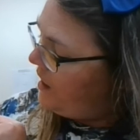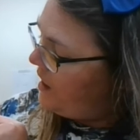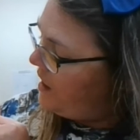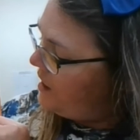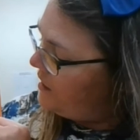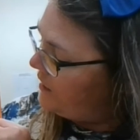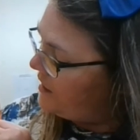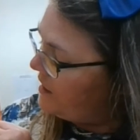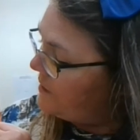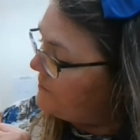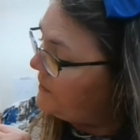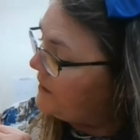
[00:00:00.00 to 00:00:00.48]
I'll
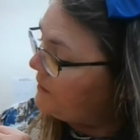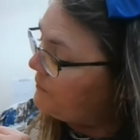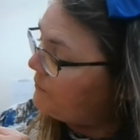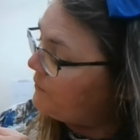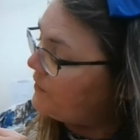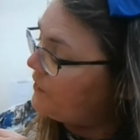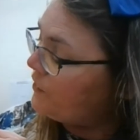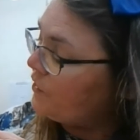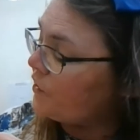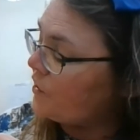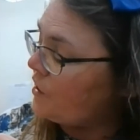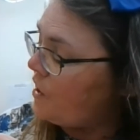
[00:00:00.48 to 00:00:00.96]
come in
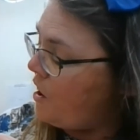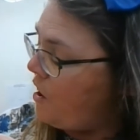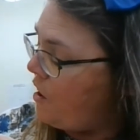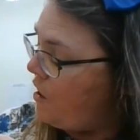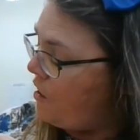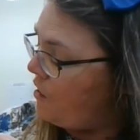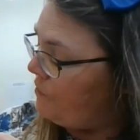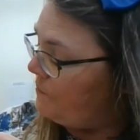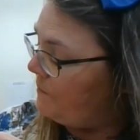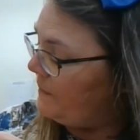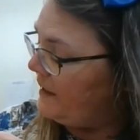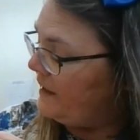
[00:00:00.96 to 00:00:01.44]
when you're
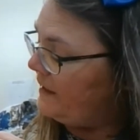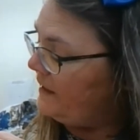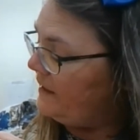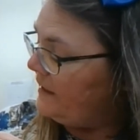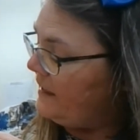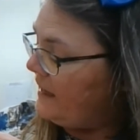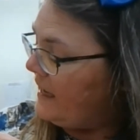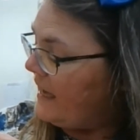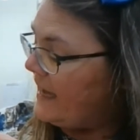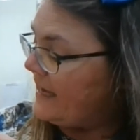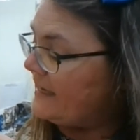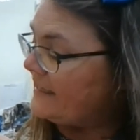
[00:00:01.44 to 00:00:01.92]
calm
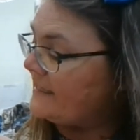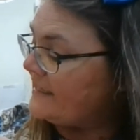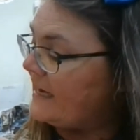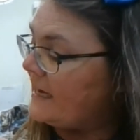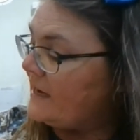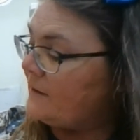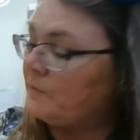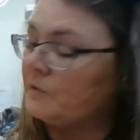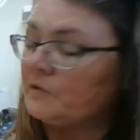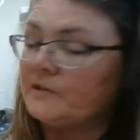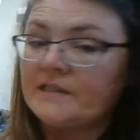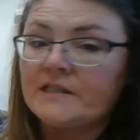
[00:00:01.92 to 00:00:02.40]
and
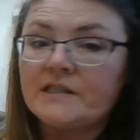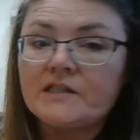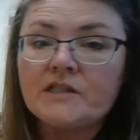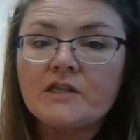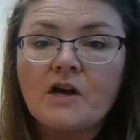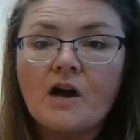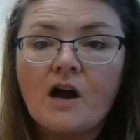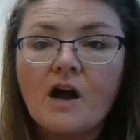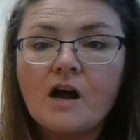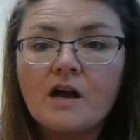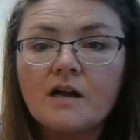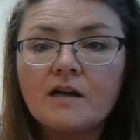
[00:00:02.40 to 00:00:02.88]
able to
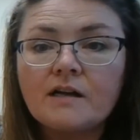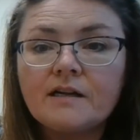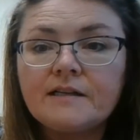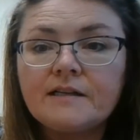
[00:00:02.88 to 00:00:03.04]
talk."